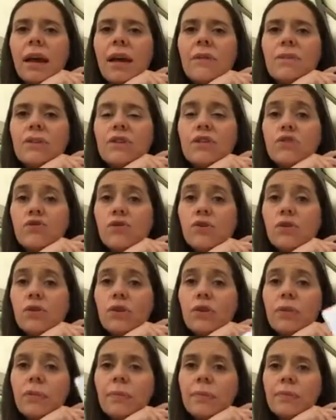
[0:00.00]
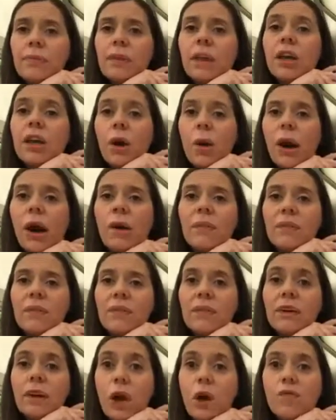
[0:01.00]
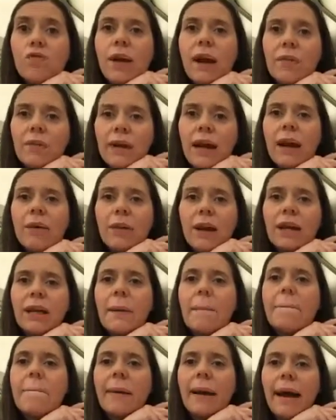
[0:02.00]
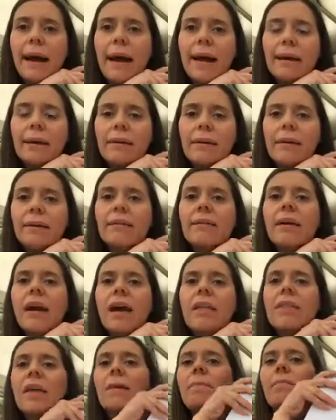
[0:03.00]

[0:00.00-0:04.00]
if it's drawn, go around the outline in black and